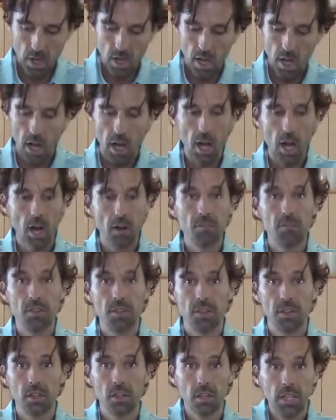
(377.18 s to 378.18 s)

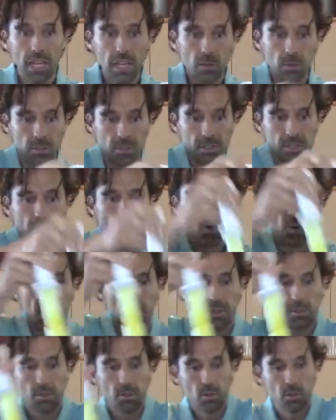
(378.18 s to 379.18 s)
of the liquids going
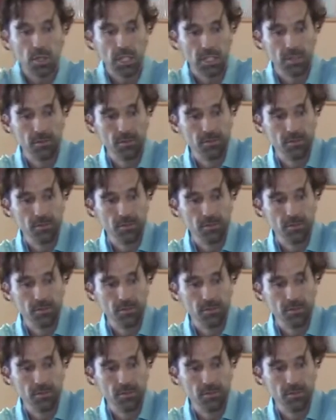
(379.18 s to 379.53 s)
through it.